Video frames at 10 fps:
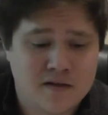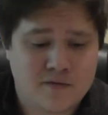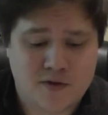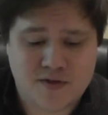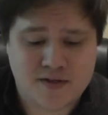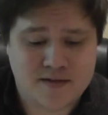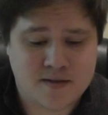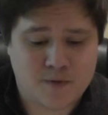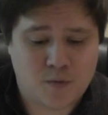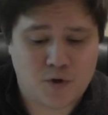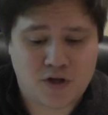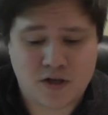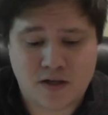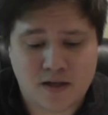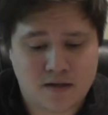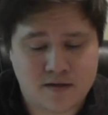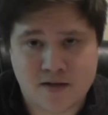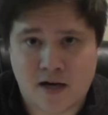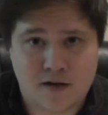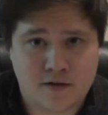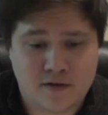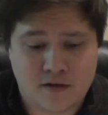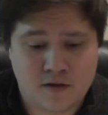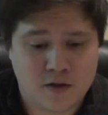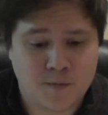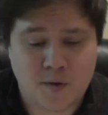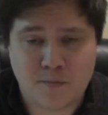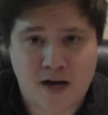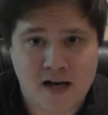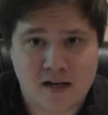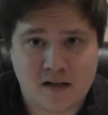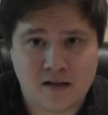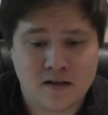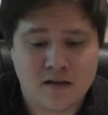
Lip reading: versus something where you could get an entire aluminum body